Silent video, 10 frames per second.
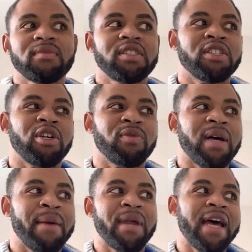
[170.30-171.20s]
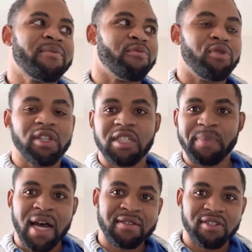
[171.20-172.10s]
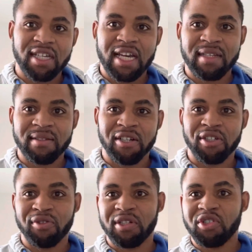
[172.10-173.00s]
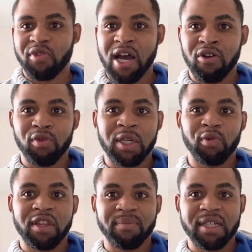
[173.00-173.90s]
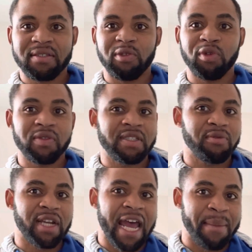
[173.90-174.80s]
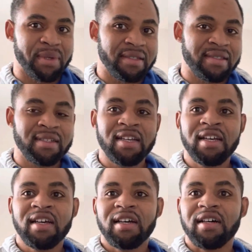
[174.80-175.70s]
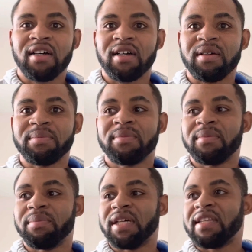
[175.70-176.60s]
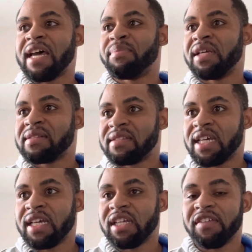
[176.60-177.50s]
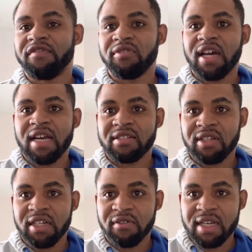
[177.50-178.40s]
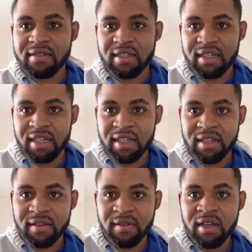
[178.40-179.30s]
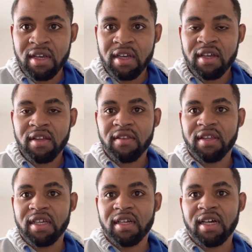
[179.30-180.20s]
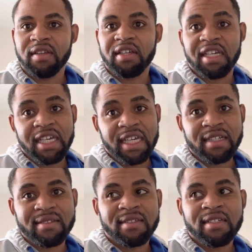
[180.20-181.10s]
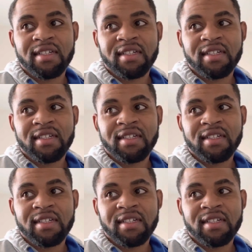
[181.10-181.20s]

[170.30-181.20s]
you know, I'm not really sponsored yet. They're doing a trial run with me, so we'll see what happens. Um, but that being said, if you guys are interested in the uh, the kit